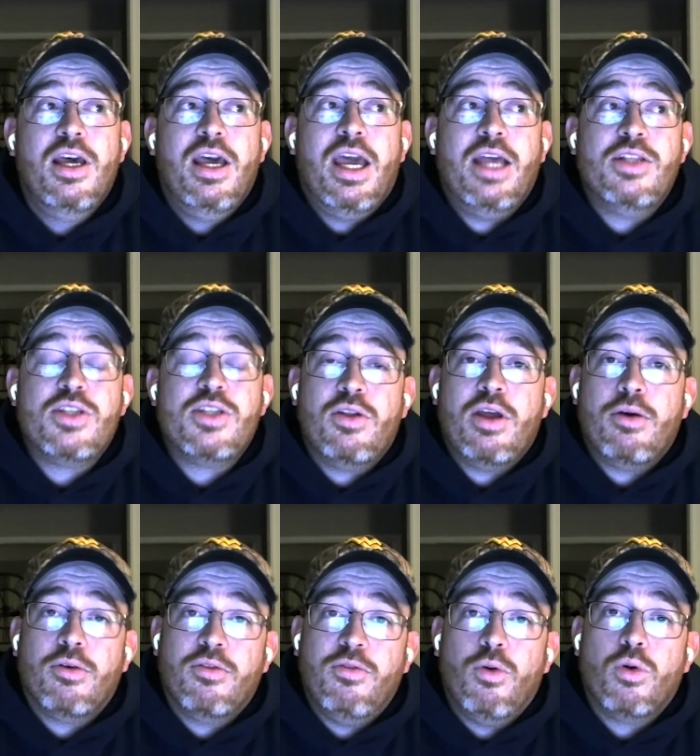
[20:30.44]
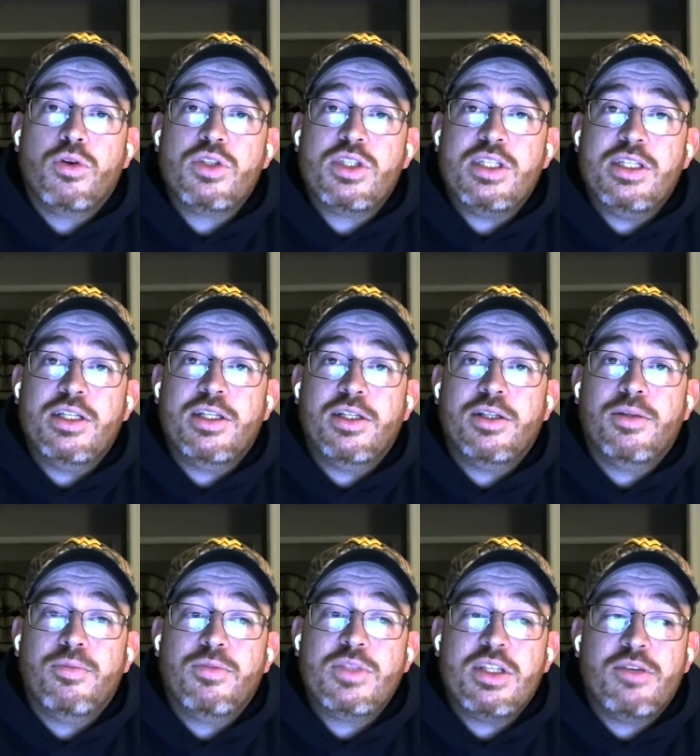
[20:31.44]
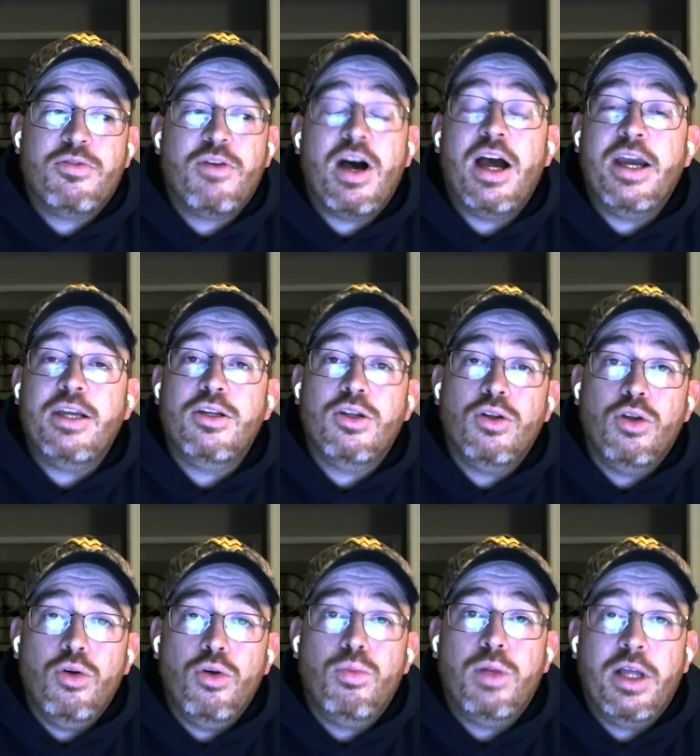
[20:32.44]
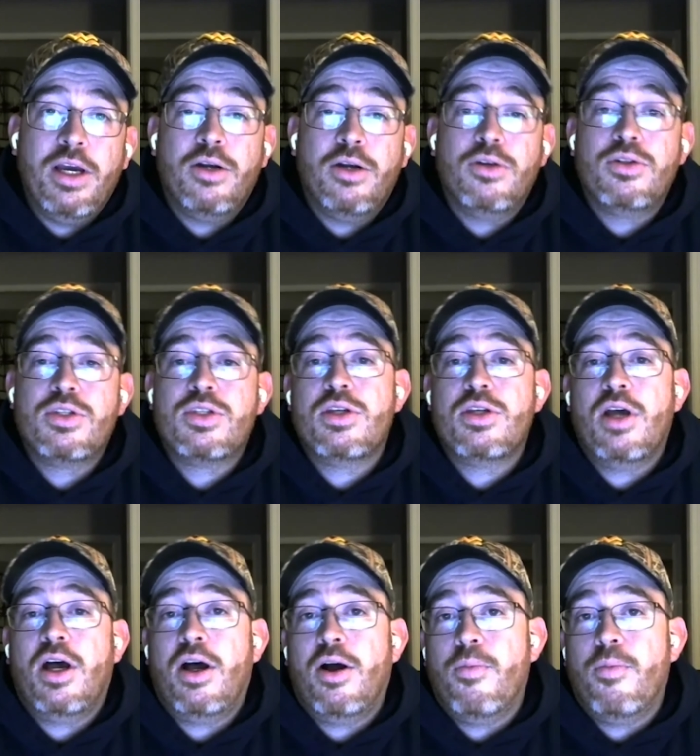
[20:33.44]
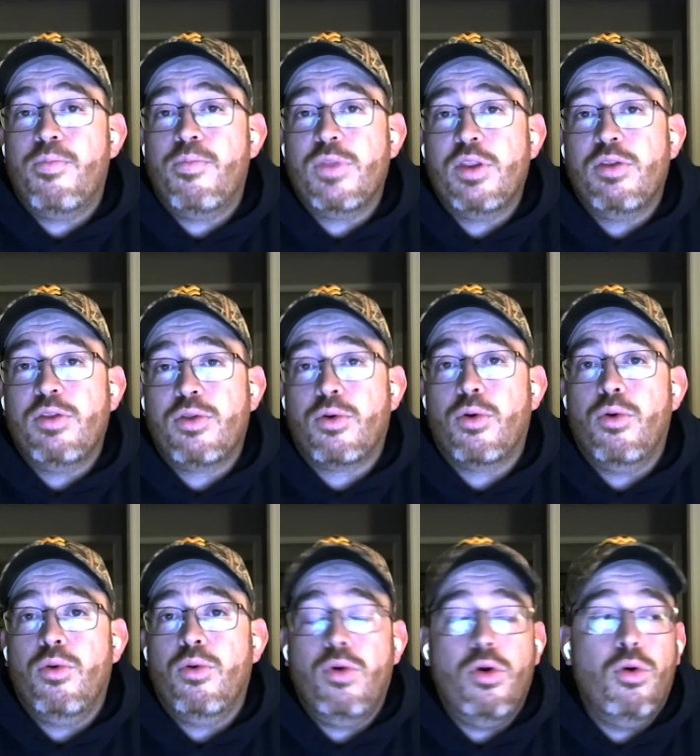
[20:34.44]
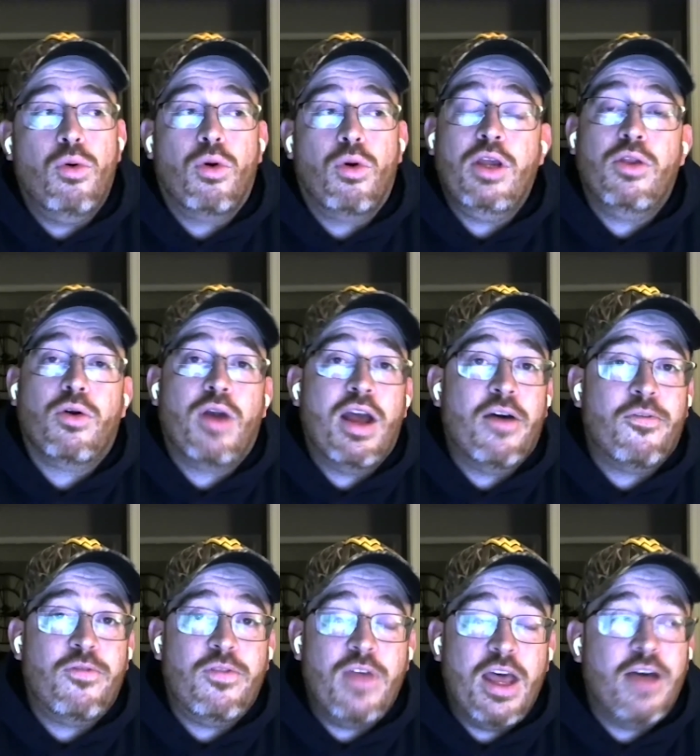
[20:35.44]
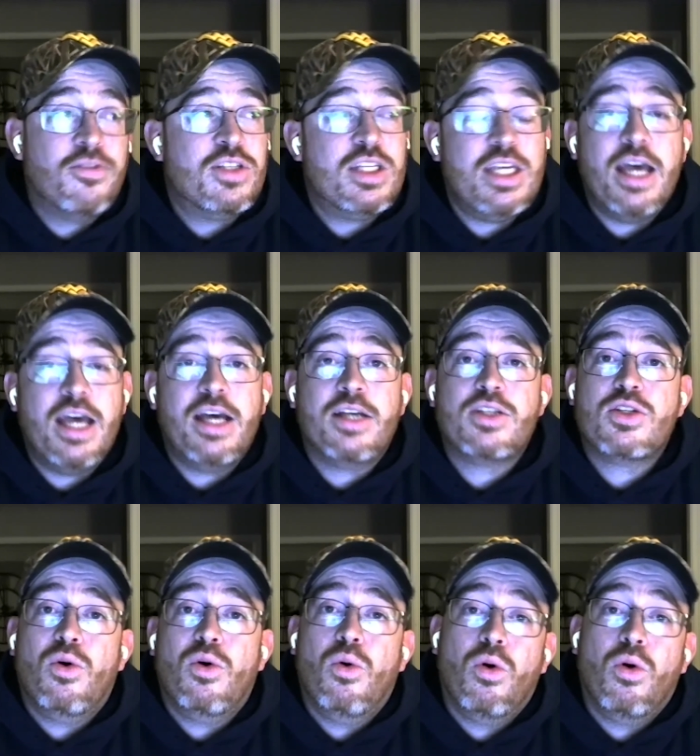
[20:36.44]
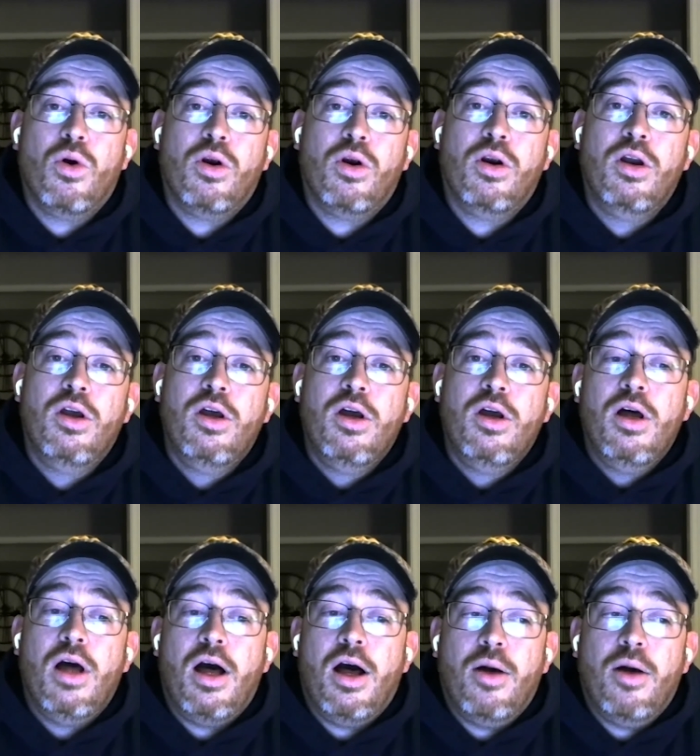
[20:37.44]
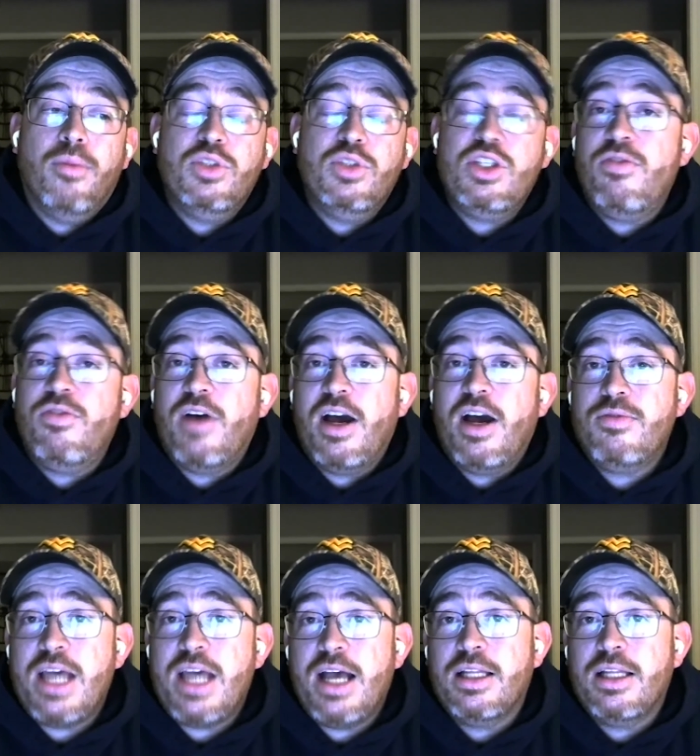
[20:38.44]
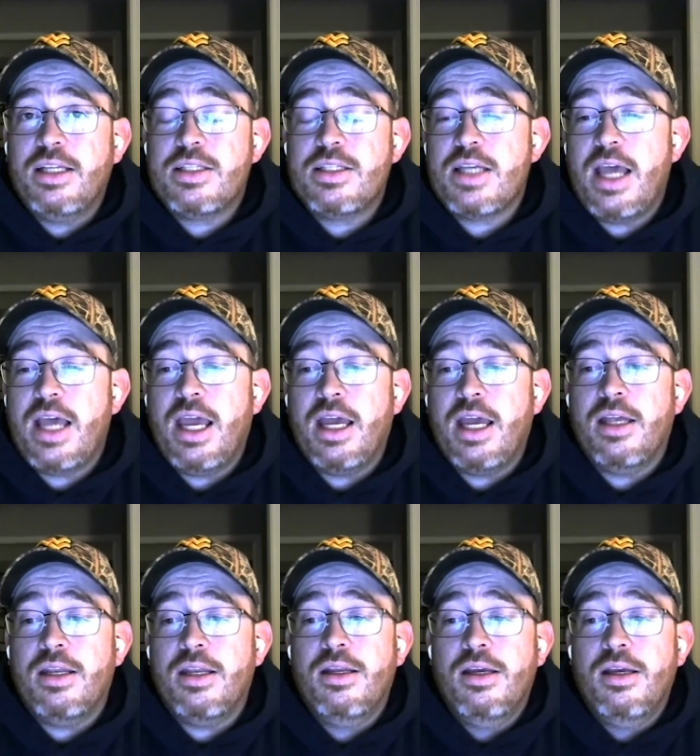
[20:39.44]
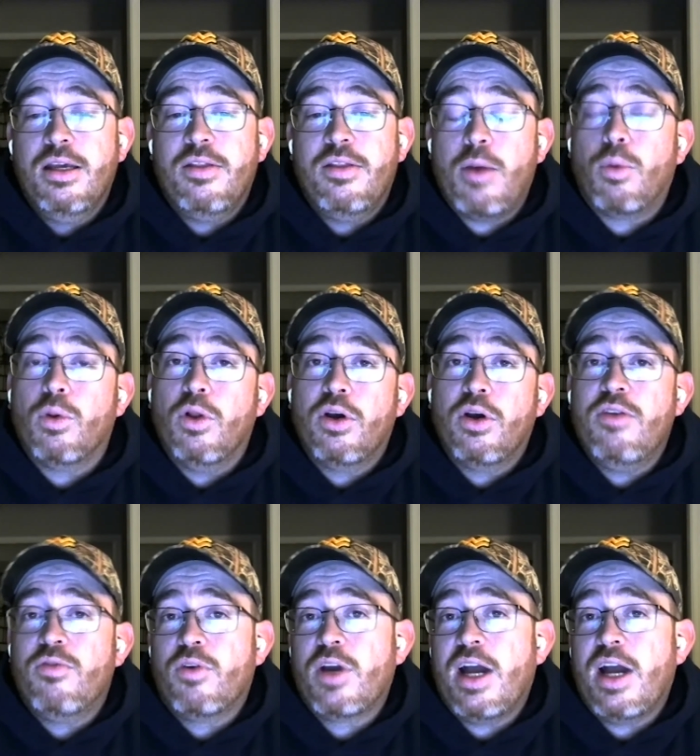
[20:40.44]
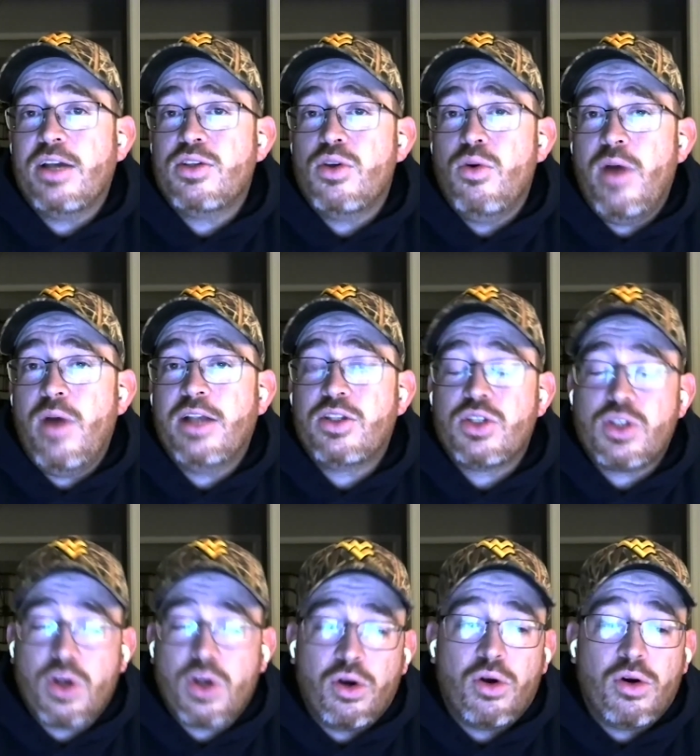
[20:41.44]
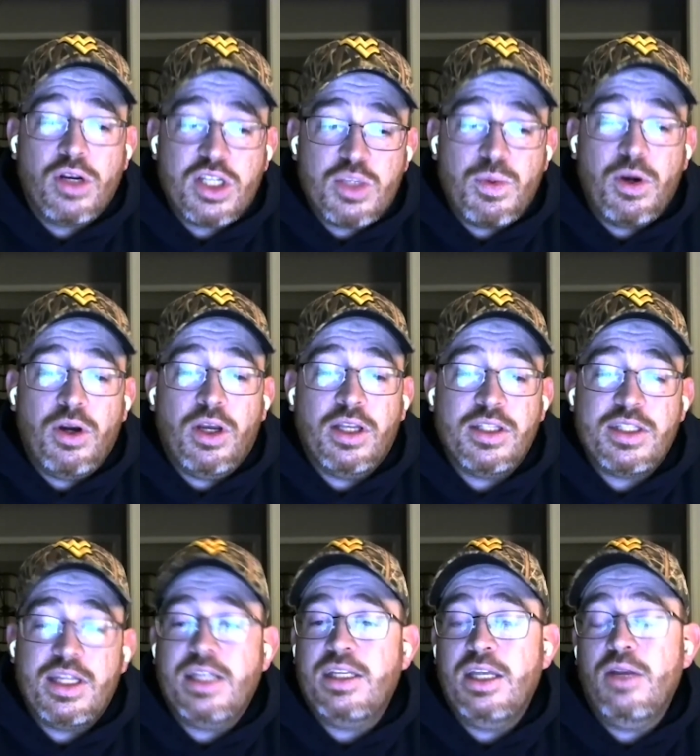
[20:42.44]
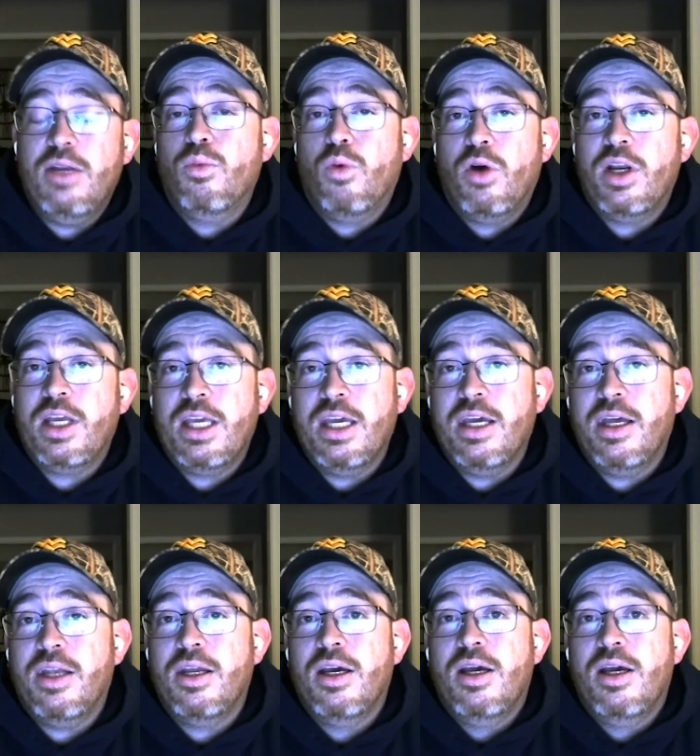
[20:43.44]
and so they were forced to to find new players um, through who are either F- FCS or um, G5 talents, and they were looking for guys who had starter experience. They didn't want to get